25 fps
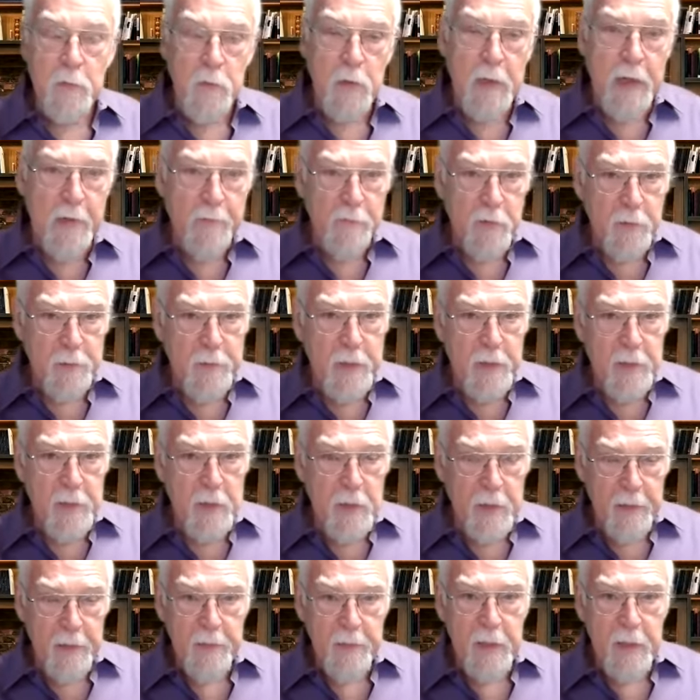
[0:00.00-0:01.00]
it would have to be
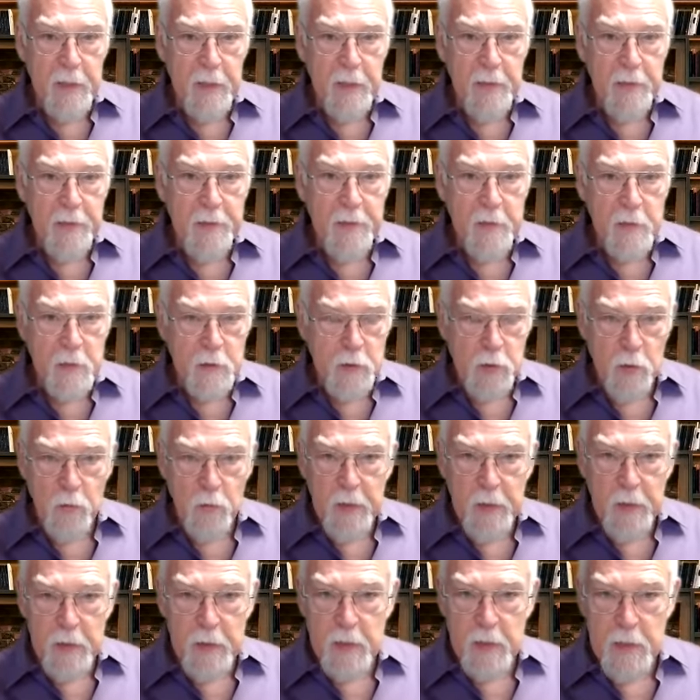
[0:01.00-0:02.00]
unlimited
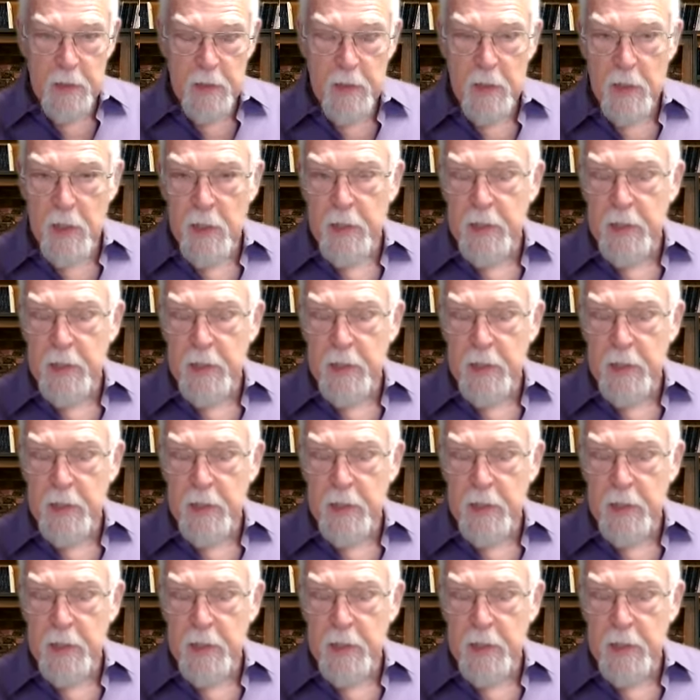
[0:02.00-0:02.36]
so it could